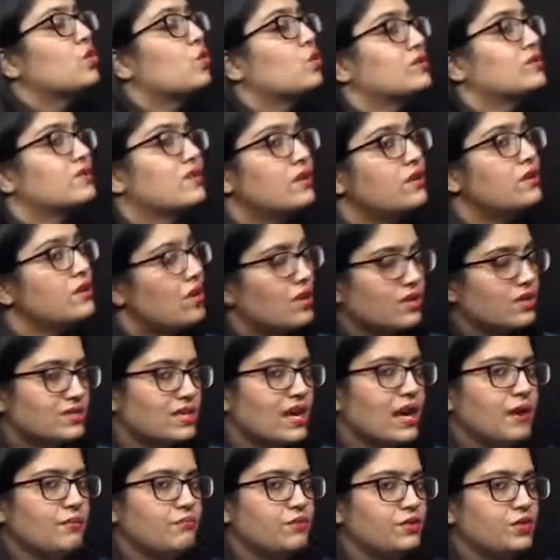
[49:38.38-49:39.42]
codes are not
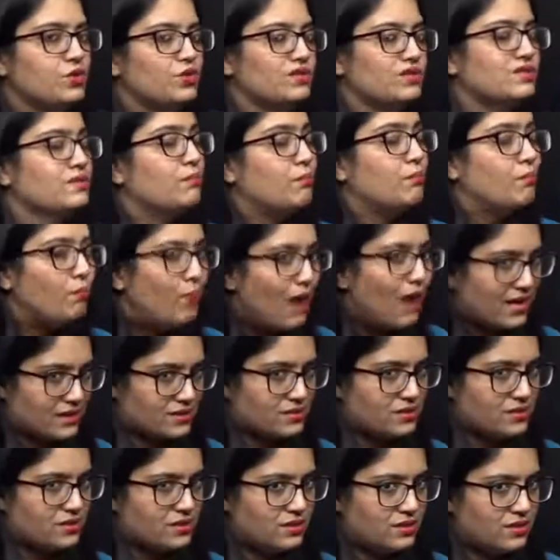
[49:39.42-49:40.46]
ambiguous,
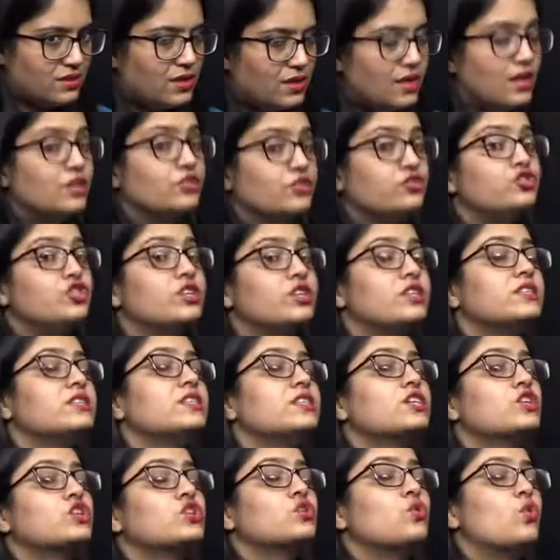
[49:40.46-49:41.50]
but
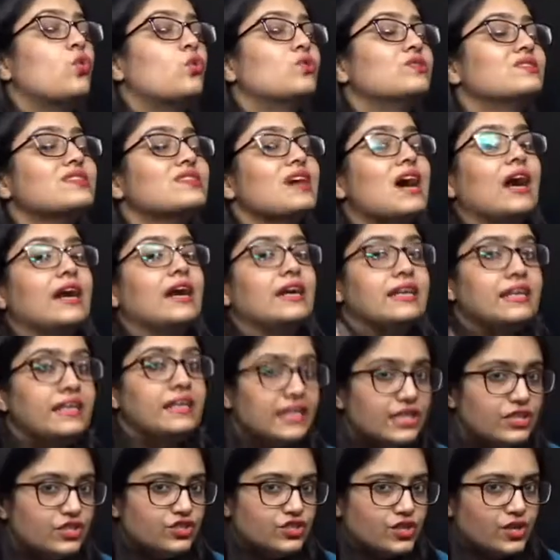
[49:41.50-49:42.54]
genetic codes are
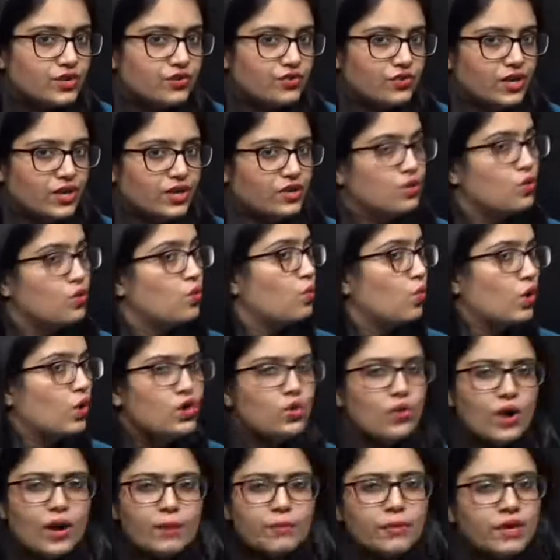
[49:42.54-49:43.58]
degenerate. What
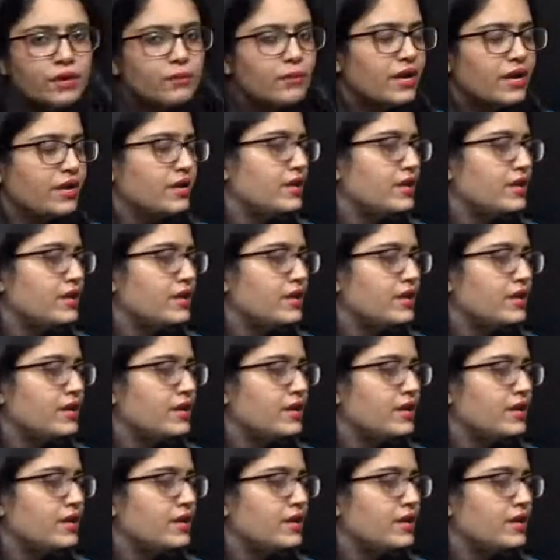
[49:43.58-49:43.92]
do I mean by